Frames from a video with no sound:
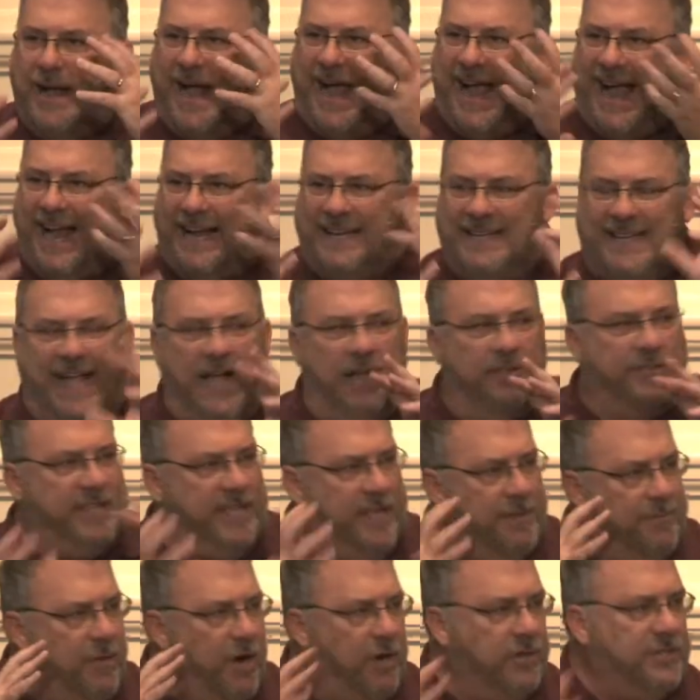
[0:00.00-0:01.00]
act out
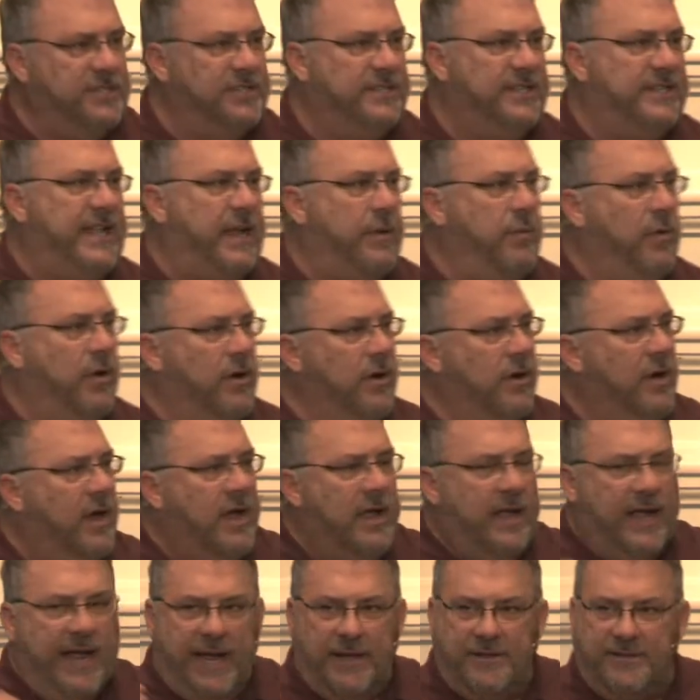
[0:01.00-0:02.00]
the emotions that
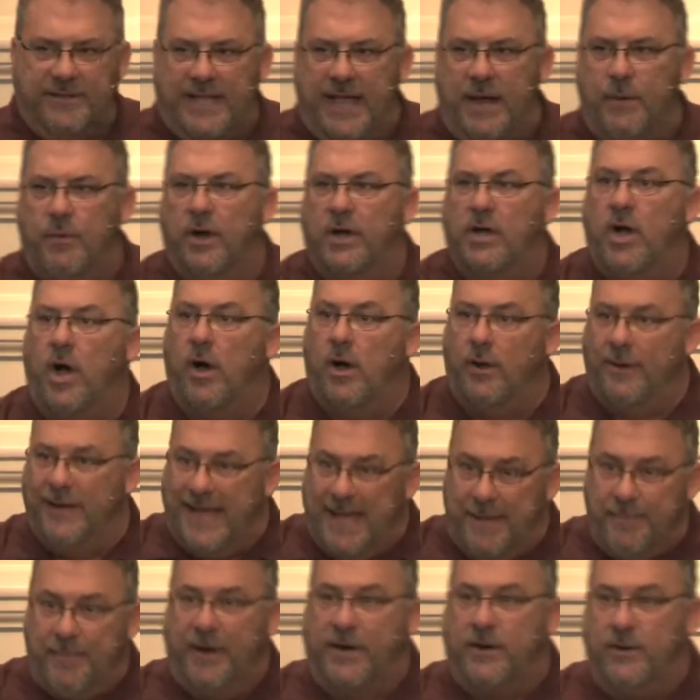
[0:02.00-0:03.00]
they were called
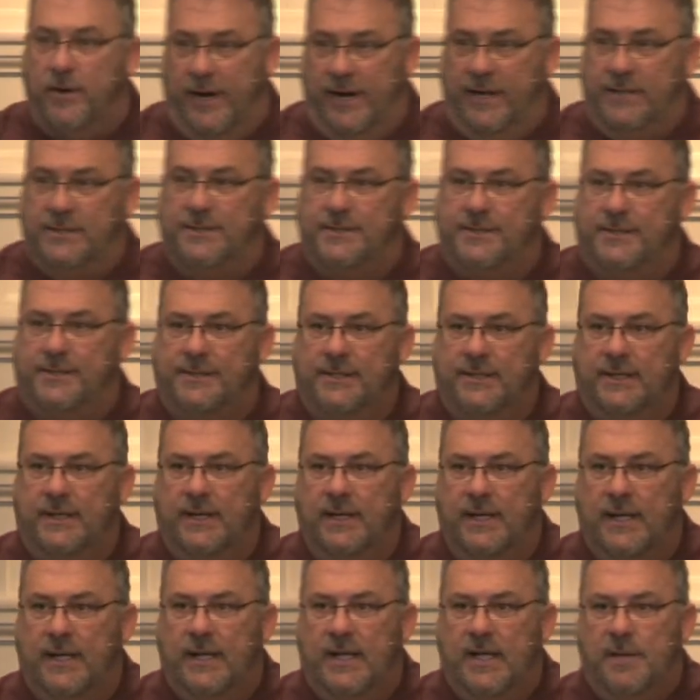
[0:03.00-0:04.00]
hypocrites,
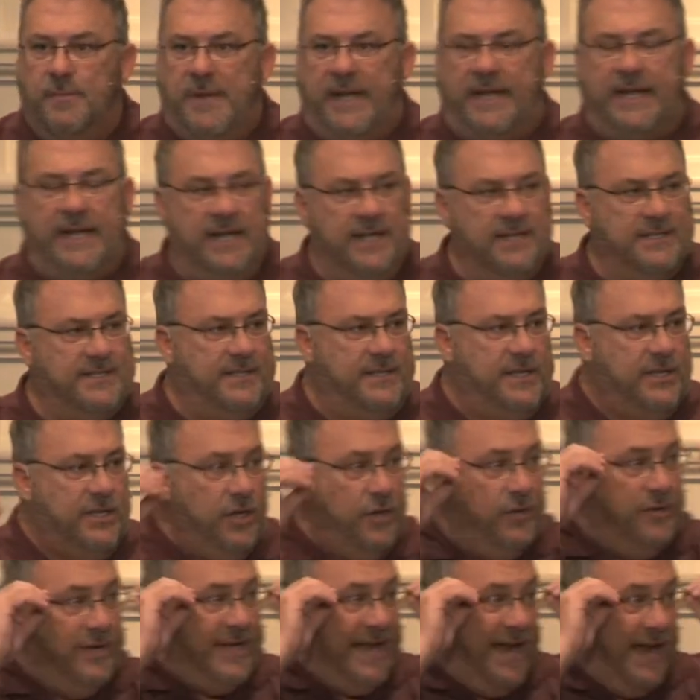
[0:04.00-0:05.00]
because
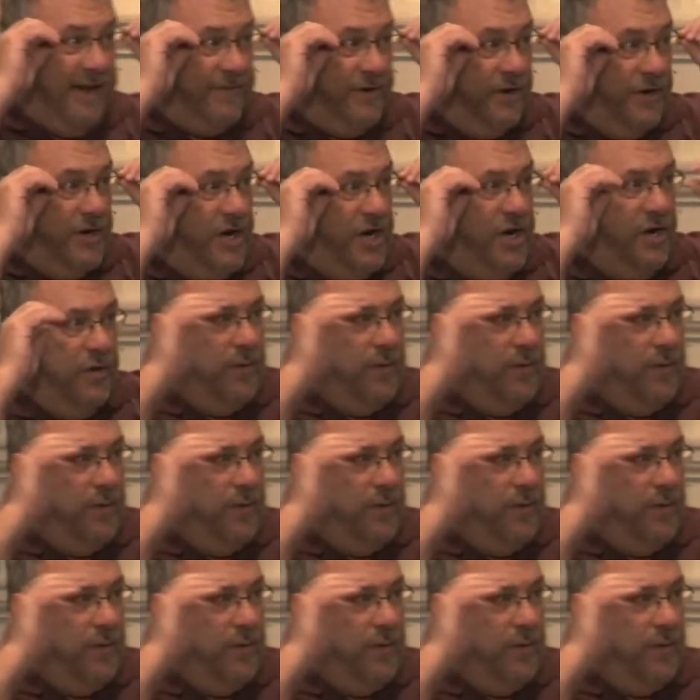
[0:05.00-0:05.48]
you never knew